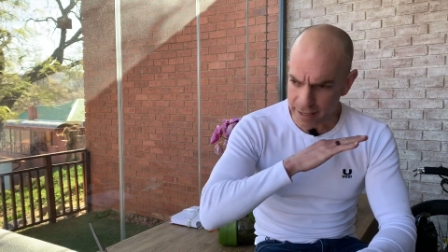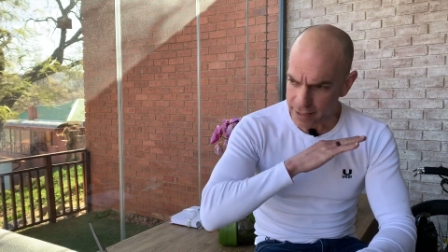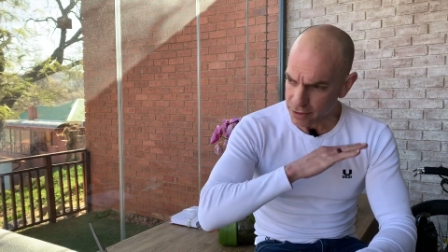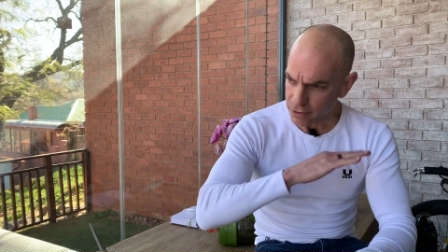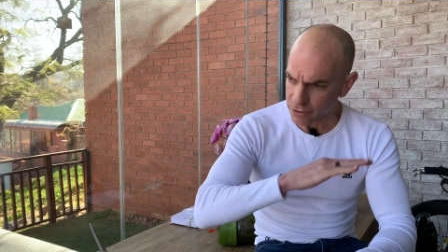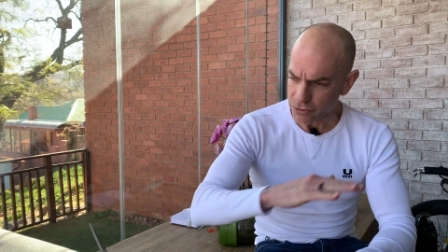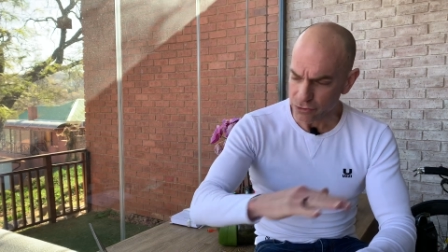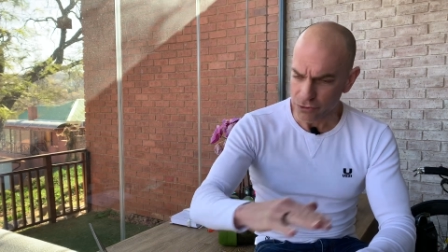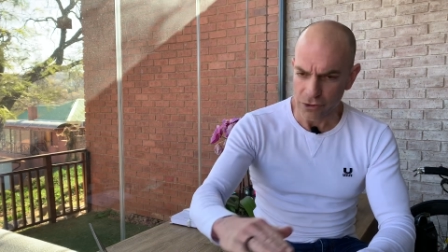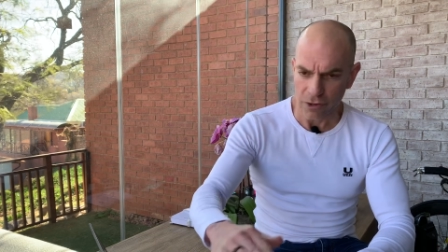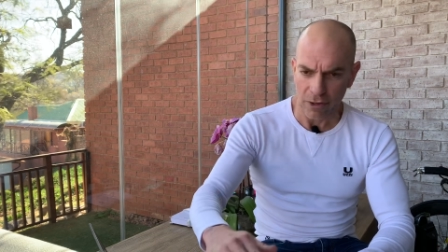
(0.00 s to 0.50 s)

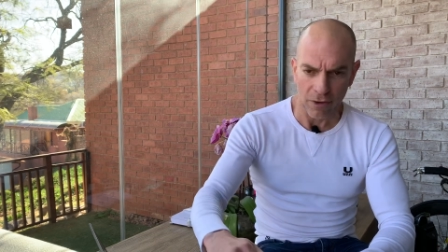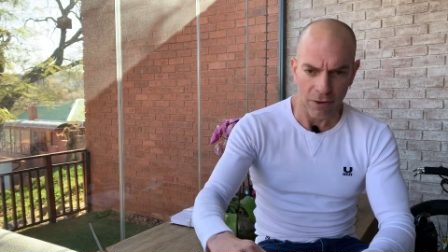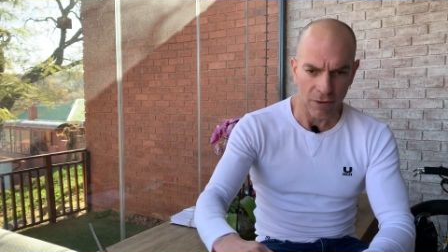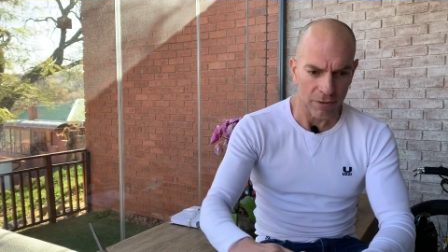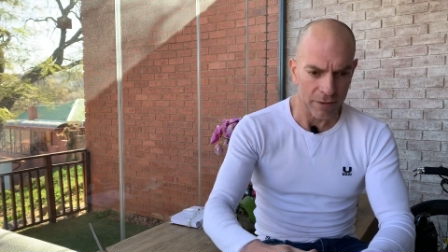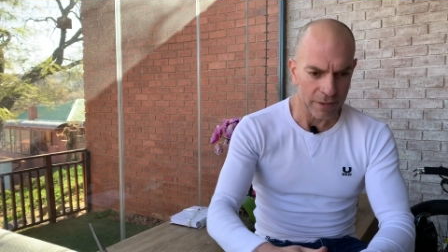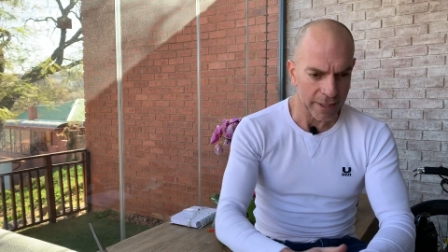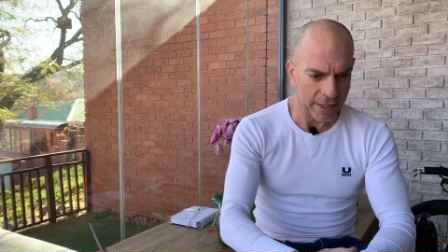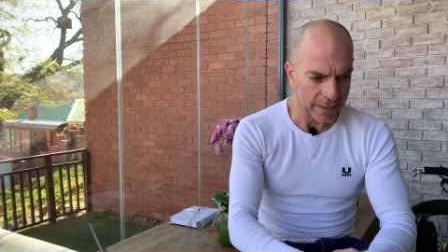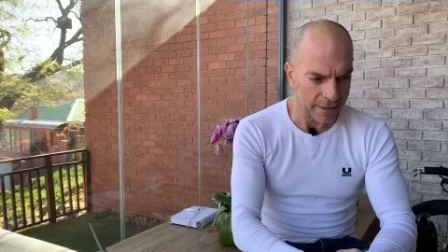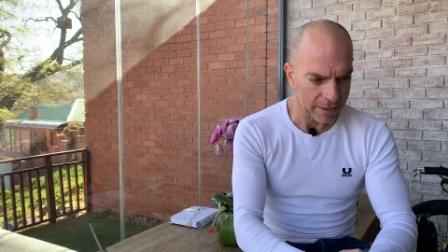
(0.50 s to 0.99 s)

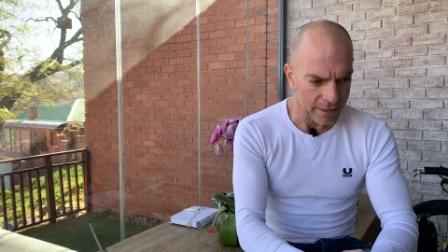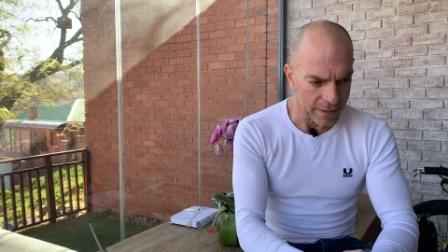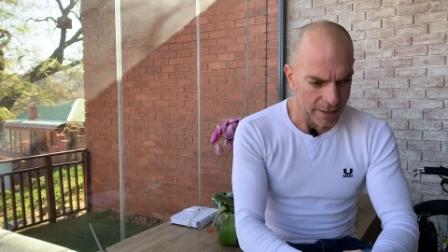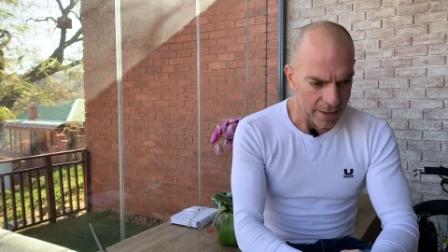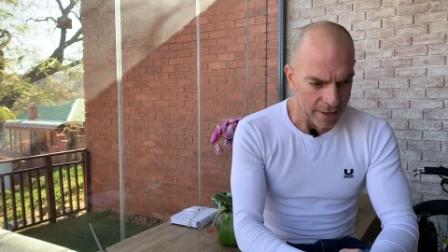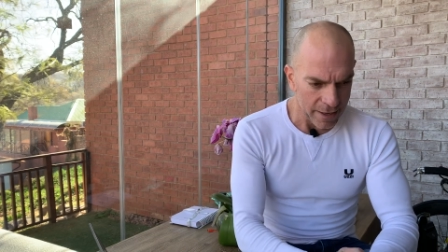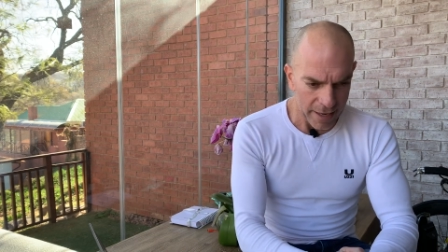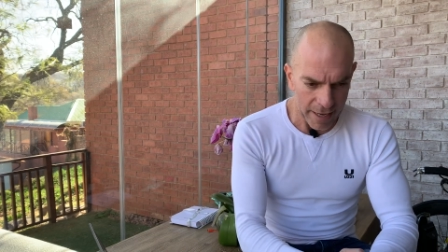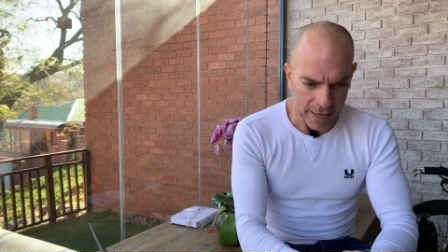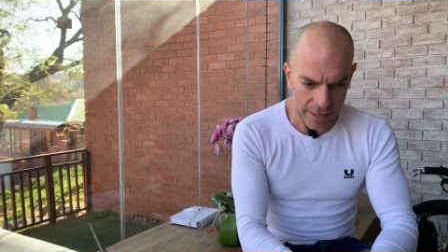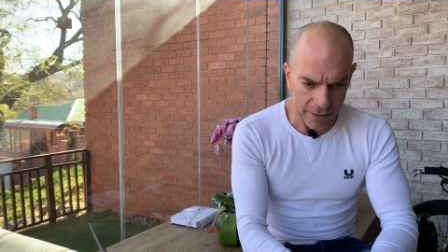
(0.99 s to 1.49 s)
controlled and,
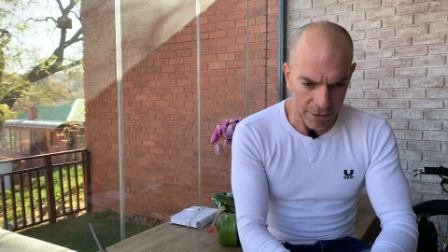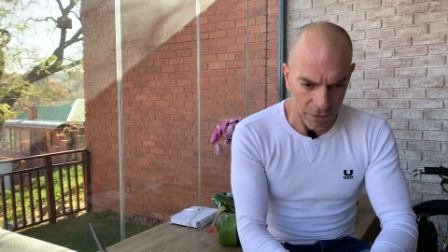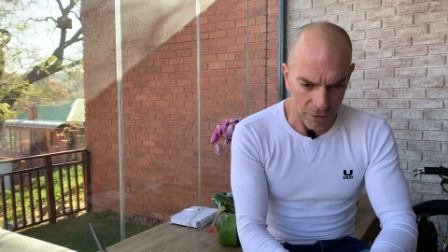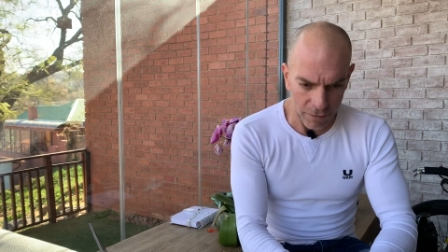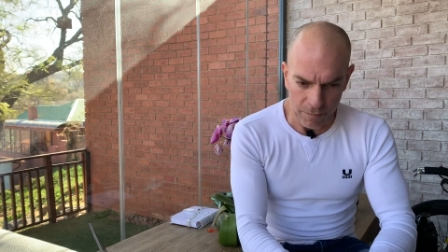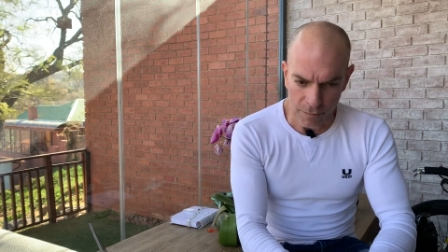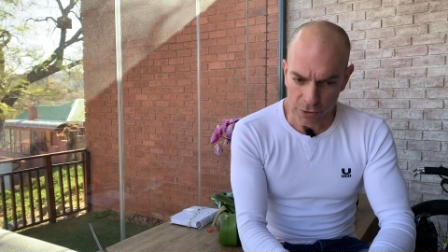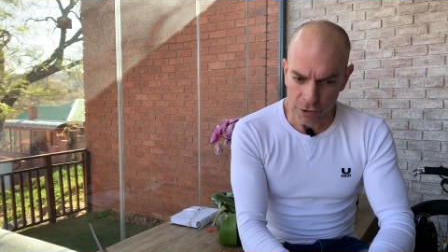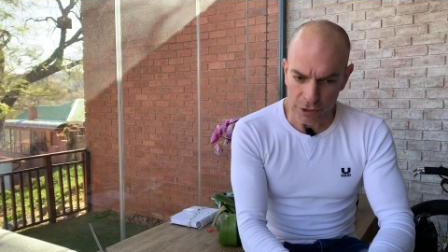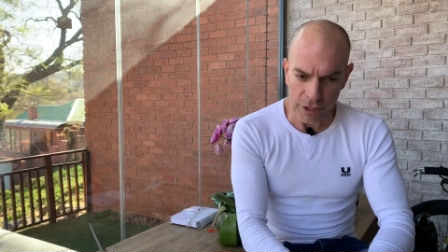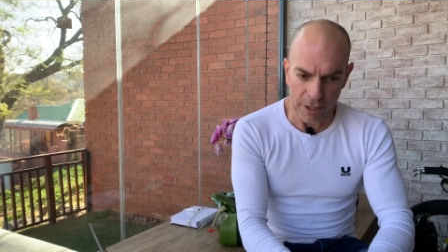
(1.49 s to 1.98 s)
and
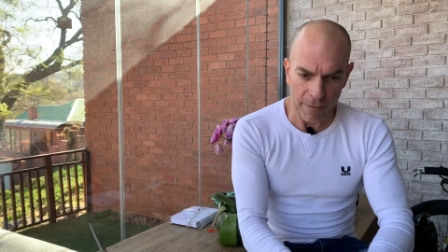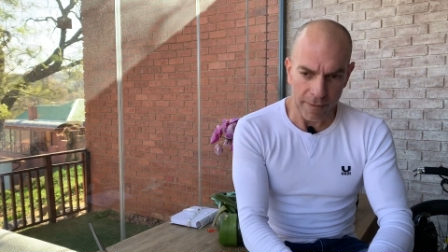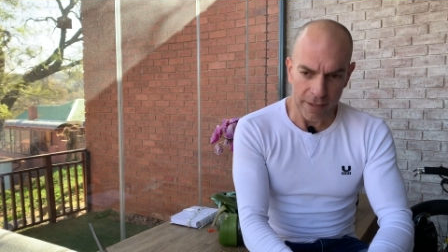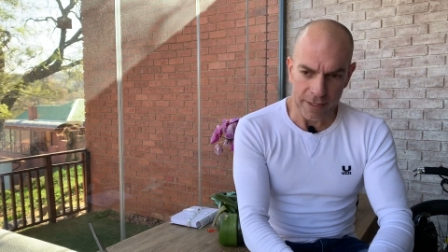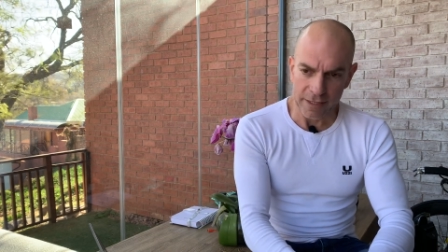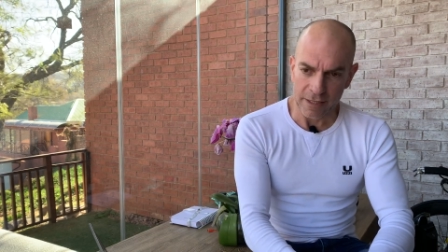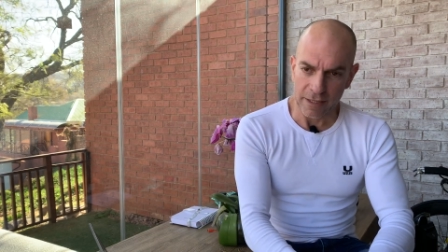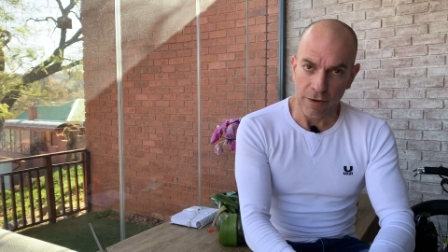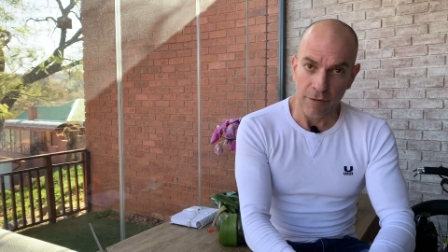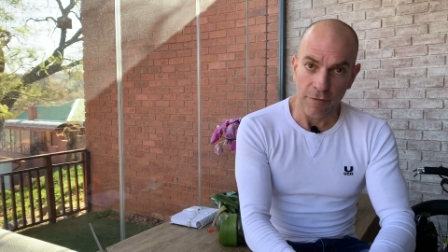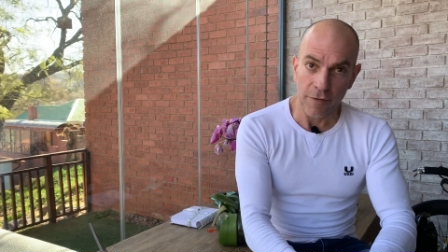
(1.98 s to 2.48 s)
not pushing
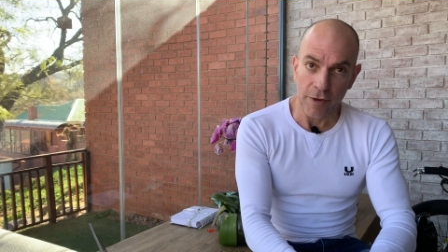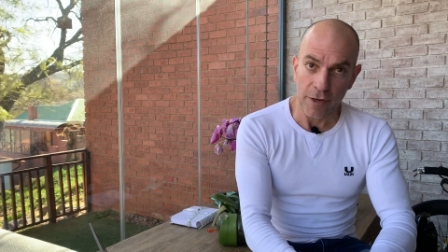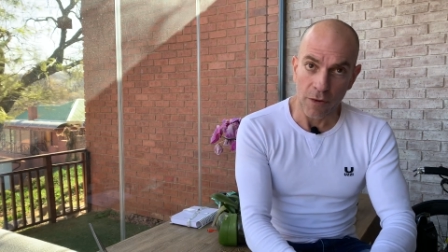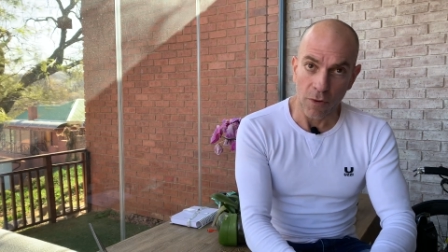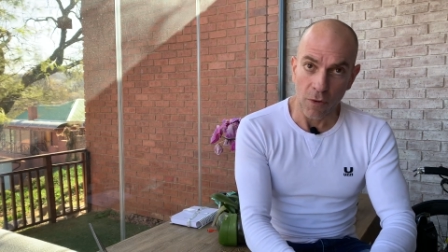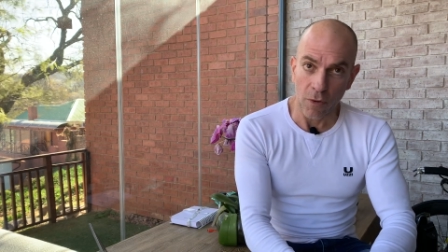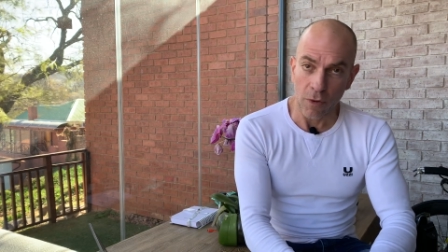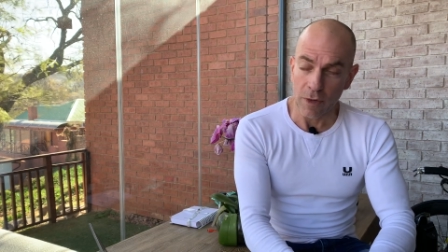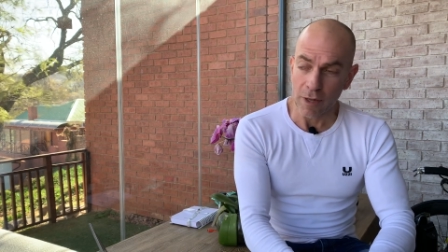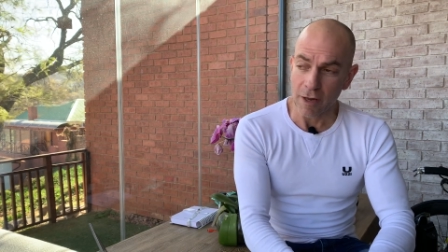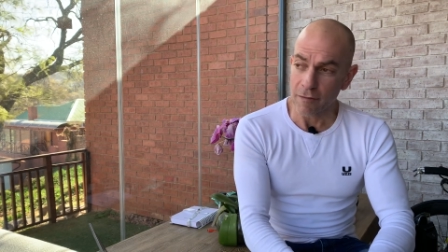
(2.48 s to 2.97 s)
myself at all.